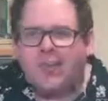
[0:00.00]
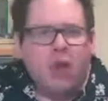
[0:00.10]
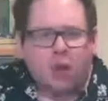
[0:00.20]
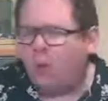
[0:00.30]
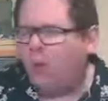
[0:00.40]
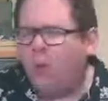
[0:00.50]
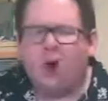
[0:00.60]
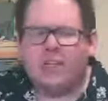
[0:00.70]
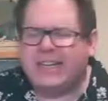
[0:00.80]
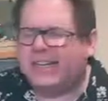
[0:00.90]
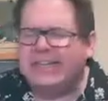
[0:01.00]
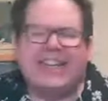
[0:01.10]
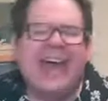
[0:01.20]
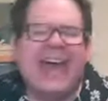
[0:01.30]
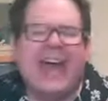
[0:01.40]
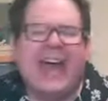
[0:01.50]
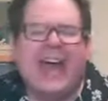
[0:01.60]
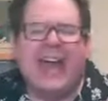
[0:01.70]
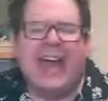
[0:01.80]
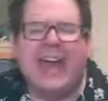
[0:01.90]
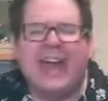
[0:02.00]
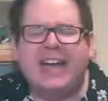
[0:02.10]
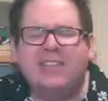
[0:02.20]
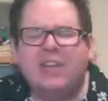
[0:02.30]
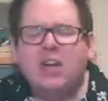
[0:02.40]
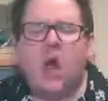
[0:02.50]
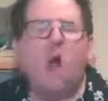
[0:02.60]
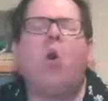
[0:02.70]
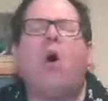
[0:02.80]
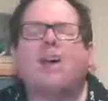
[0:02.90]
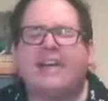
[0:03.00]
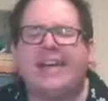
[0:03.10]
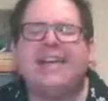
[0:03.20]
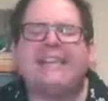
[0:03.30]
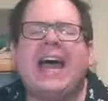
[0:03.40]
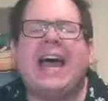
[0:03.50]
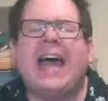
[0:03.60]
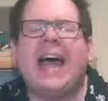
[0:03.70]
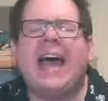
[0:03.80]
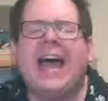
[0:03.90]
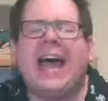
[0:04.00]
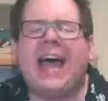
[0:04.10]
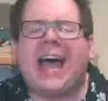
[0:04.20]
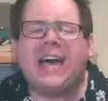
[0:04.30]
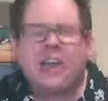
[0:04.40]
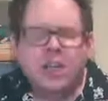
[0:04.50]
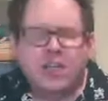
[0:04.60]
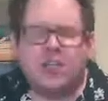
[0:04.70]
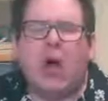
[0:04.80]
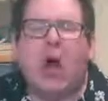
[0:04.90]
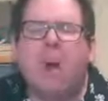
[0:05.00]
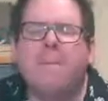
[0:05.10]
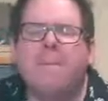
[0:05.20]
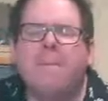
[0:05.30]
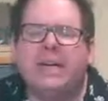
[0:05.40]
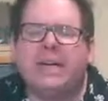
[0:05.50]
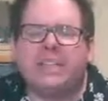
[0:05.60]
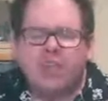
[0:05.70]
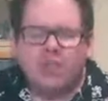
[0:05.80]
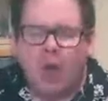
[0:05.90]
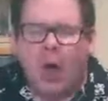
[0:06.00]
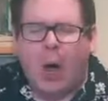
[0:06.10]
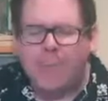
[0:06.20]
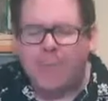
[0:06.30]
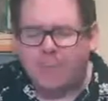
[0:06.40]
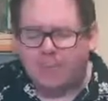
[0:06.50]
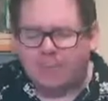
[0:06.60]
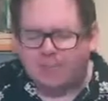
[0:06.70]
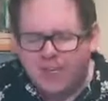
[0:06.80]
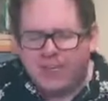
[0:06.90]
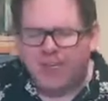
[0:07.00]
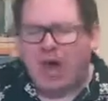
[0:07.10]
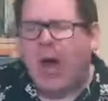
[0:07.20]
The Walking Dead, Walking Dead. Zombies, zombies, zombies. Oh.